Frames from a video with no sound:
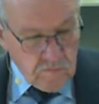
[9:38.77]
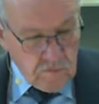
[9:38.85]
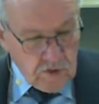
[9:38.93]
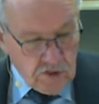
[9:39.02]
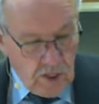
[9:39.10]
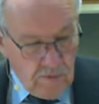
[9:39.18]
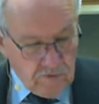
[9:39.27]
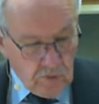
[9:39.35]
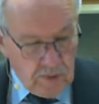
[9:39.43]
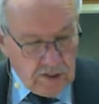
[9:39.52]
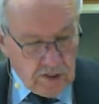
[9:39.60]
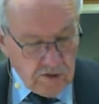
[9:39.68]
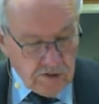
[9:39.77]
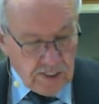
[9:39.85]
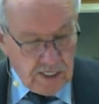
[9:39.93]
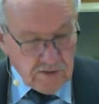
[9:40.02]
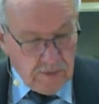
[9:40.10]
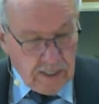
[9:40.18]
Psalm 22
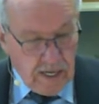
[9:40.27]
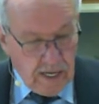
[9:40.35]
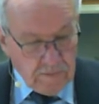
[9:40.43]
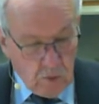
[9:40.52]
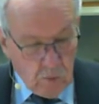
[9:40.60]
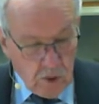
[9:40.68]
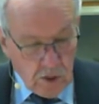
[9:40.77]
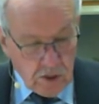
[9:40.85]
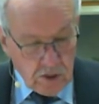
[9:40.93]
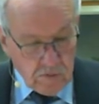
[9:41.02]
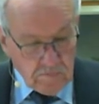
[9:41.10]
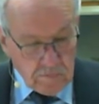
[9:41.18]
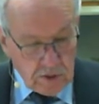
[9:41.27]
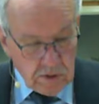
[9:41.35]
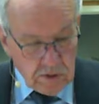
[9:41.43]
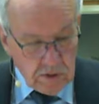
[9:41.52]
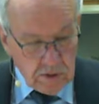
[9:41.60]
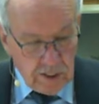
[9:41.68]
says, but I am a worm,
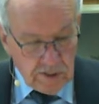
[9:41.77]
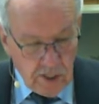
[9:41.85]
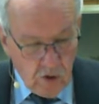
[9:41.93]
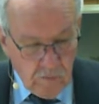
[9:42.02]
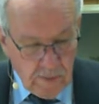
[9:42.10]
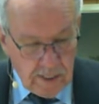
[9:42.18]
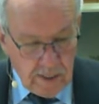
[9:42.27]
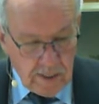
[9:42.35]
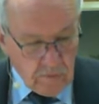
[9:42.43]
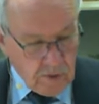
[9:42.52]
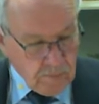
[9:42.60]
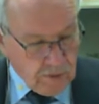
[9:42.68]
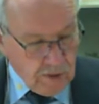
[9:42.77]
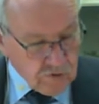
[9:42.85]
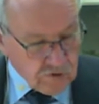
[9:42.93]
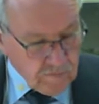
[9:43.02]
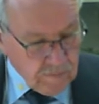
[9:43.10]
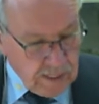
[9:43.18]
a no man, a
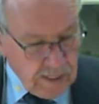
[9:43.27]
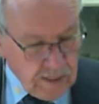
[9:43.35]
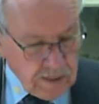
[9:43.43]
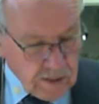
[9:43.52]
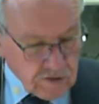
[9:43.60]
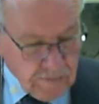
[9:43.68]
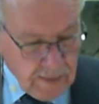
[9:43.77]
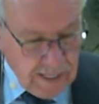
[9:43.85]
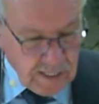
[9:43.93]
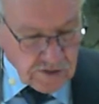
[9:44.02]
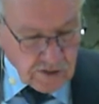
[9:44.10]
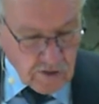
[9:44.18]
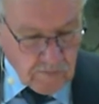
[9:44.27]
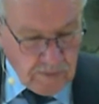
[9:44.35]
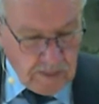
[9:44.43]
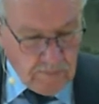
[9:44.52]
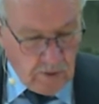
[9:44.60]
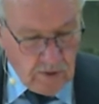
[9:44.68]
reproach of men, and despised of the
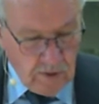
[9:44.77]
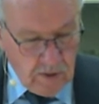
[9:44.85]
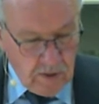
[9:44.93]
people.